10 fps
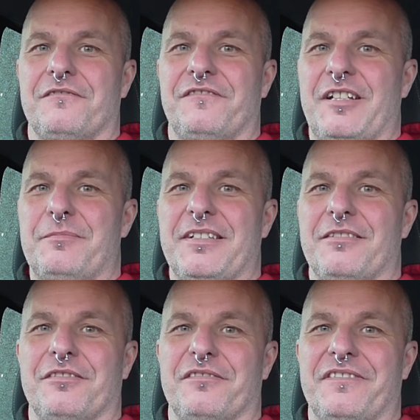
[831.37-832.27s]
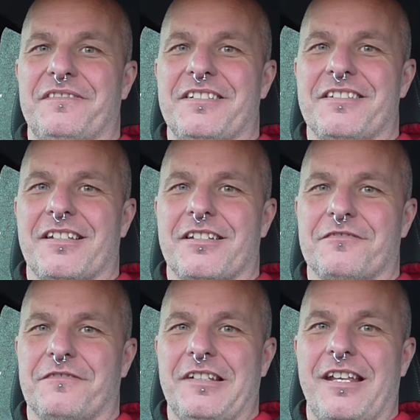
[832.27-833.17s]
flamed out like 15
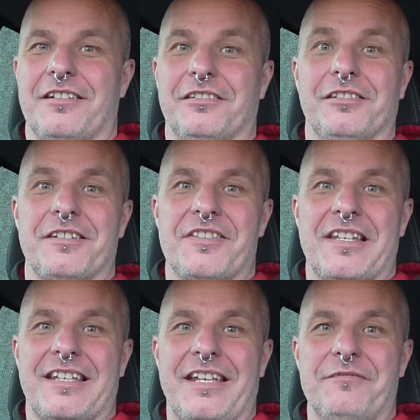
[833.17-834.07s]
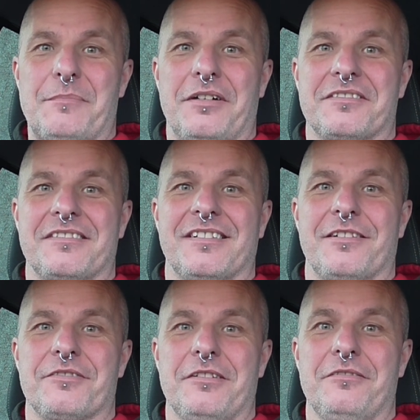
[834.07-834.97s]
seconds from the end. I'd like to thank Kevin
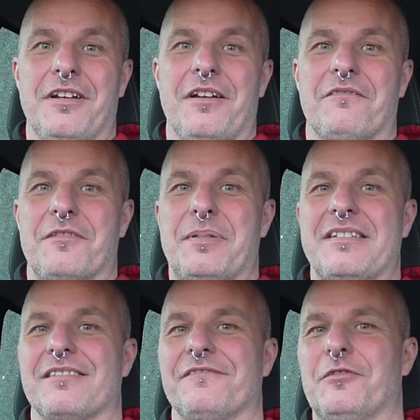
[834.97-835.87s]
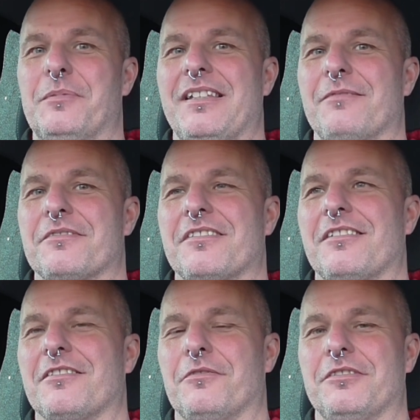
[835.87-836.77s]
Martindale, though, for pitting for me. That was
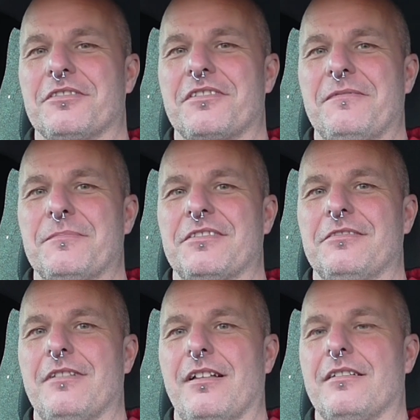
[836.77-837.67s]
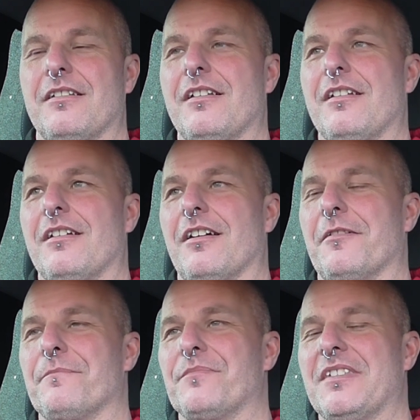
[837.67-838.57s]
quite nice of him to do that.
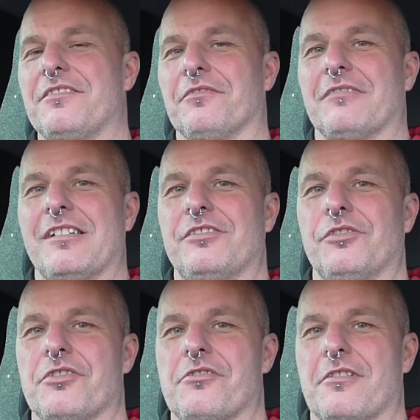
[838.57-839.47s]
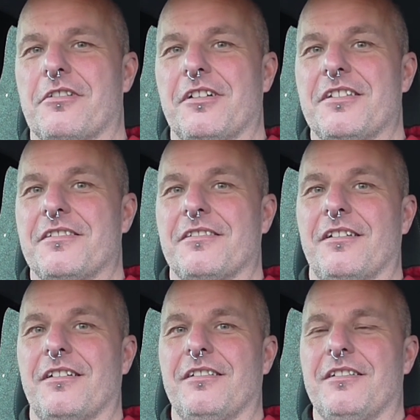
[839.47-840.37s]
He's not really a nitro guy. He's
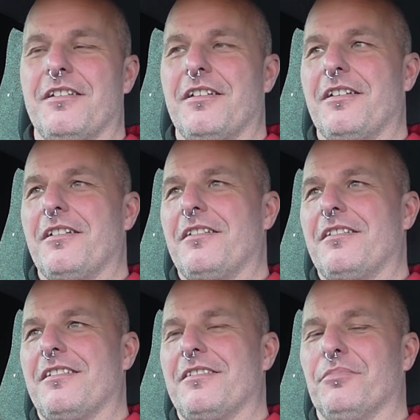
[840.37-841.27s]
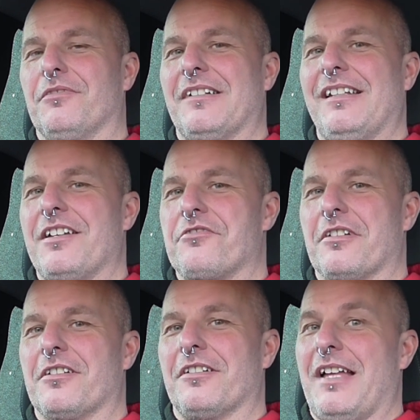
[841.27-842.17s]
more an
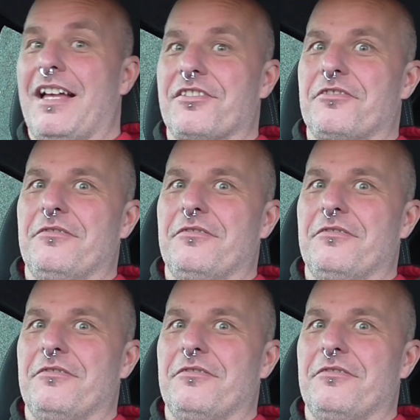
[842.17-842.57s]
electric guy, as